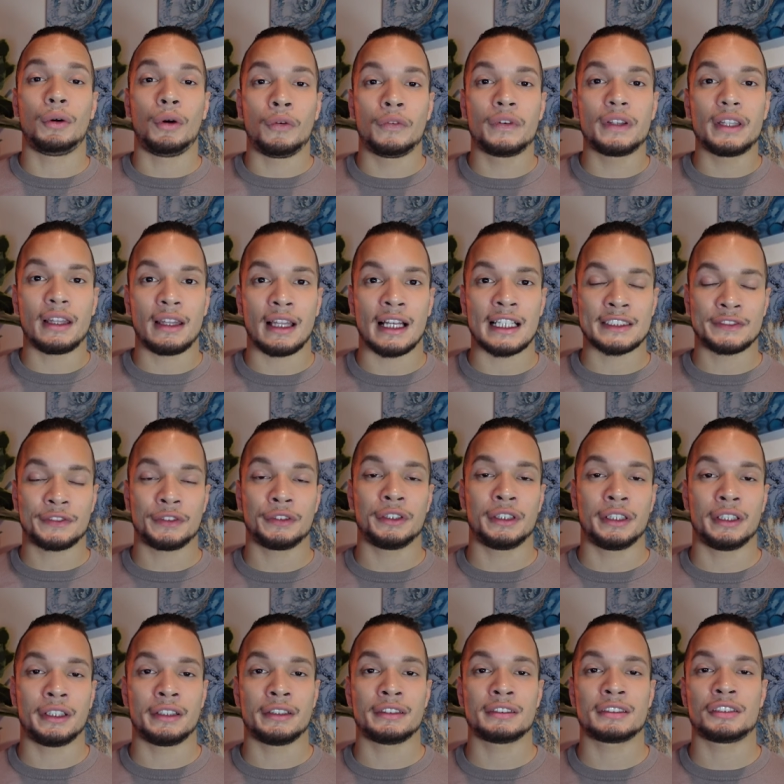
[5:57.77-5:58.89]
over the last few
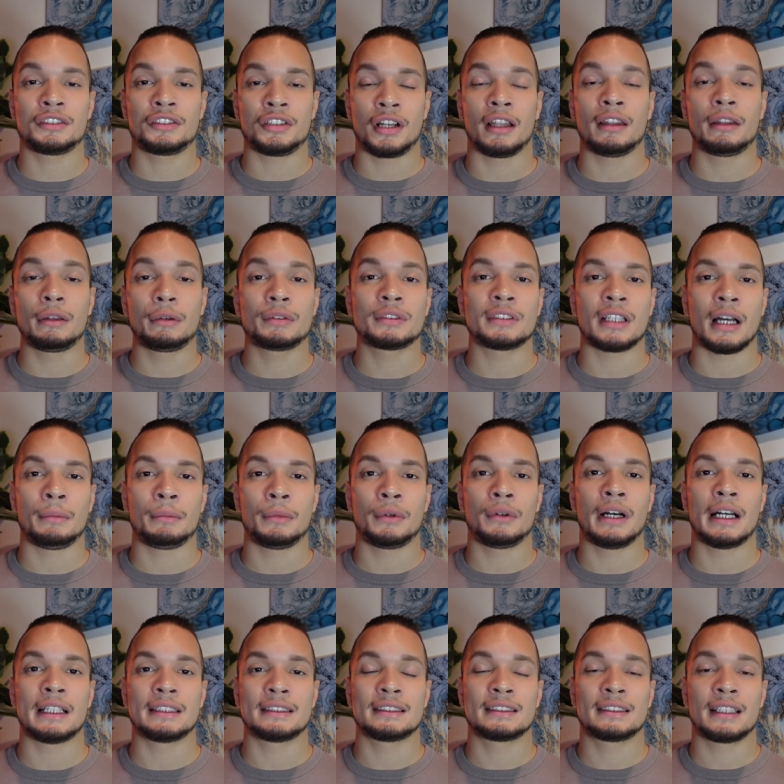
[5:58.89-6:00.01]
years, John Leguizamo
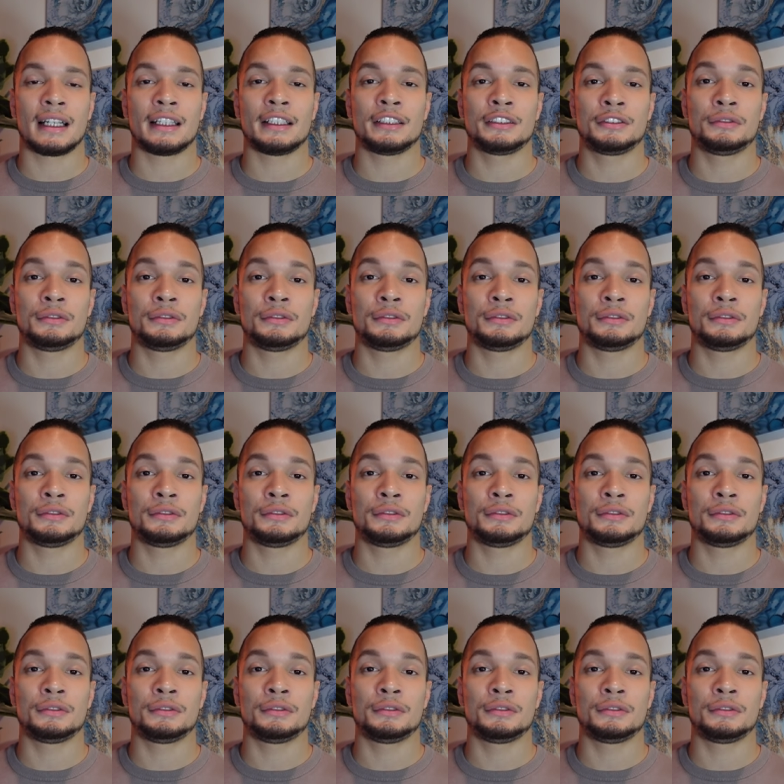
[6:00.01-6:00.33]
has decided